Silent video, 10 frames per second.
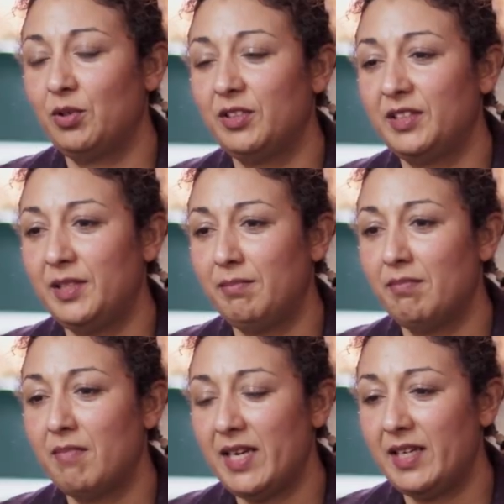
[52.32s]
policy
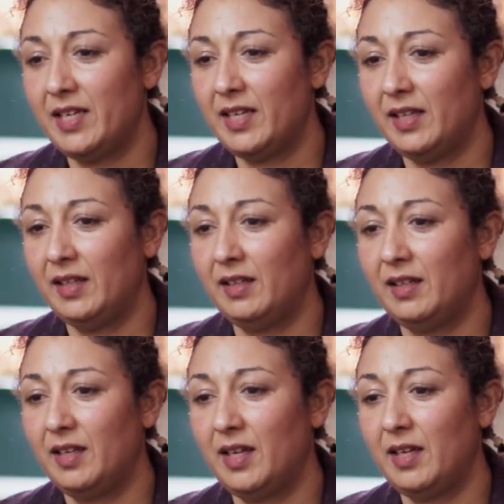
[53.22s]

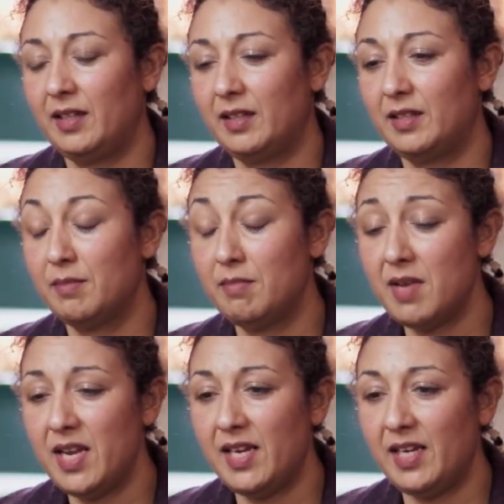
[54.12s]
making, to
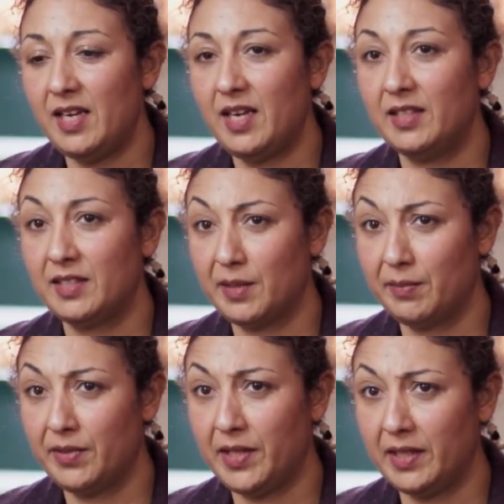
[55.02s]
me, is
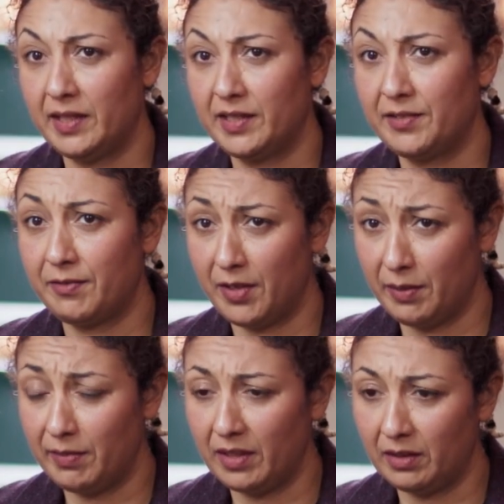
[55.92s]
something that's
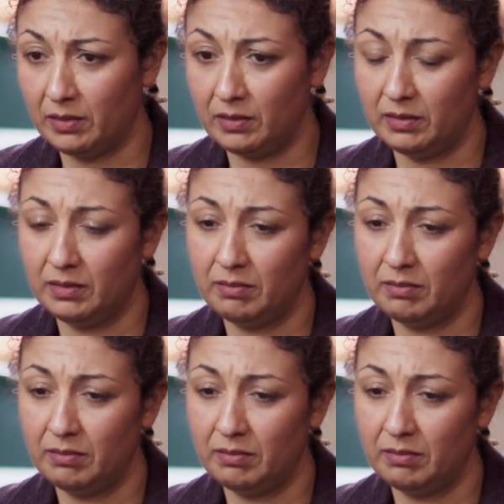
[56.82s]
fundamental.